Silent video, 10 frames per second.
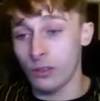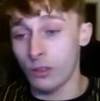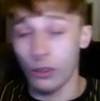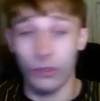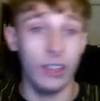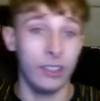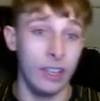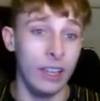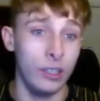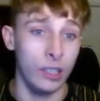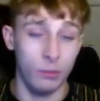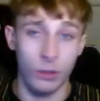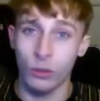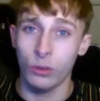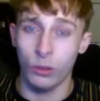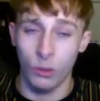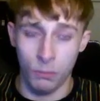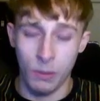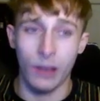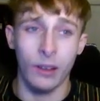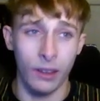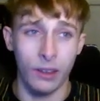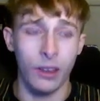congratulations, but it's also a big like